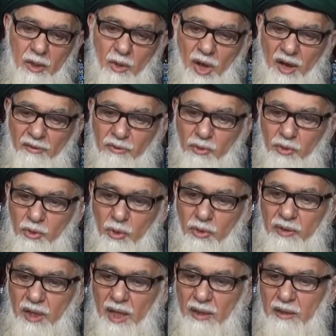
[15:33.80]
you have to
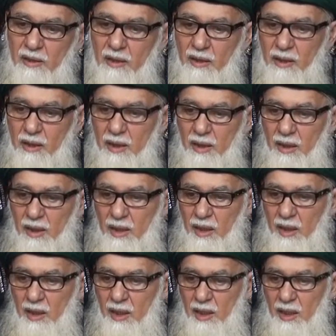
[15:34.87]
know that
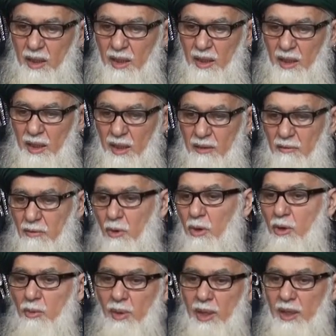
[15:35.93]
in
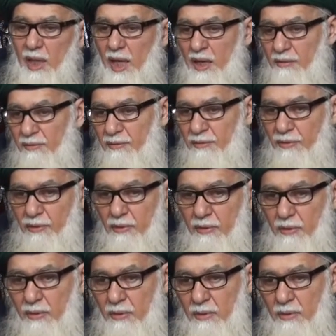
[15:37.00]
normal life,
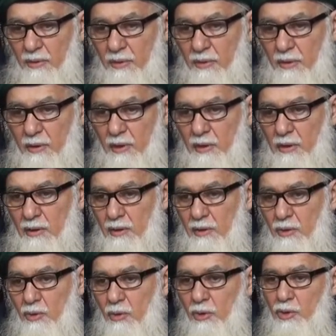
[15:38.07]

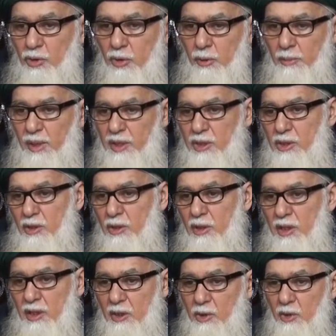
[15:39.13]
you go to a masjid
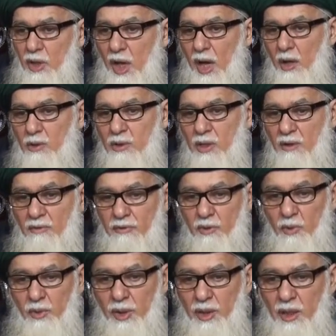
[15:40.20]
in your house,
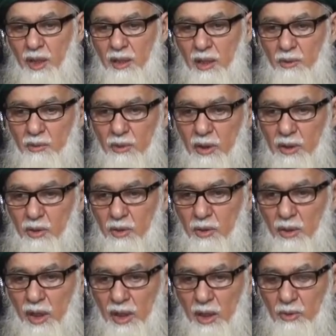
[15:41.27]
everywhere
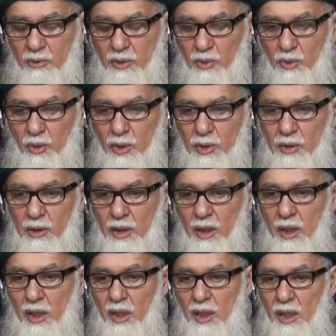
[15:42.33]
around the world.
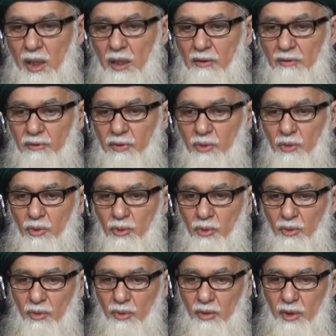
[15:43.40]
If
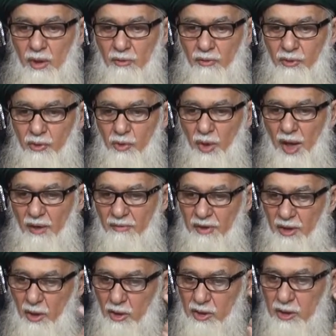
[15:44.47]
you have
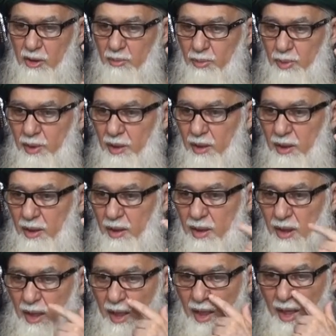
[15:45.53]
a gossip
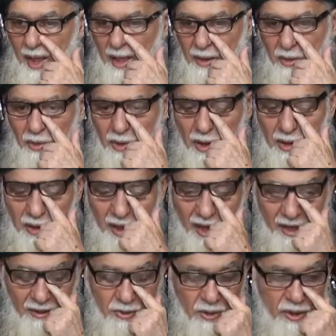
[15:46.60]
and you didn't
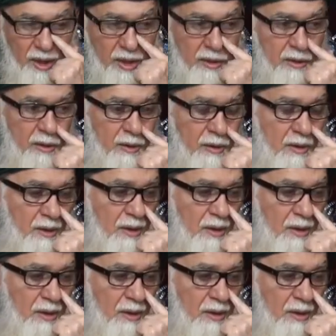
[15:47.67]
act on it,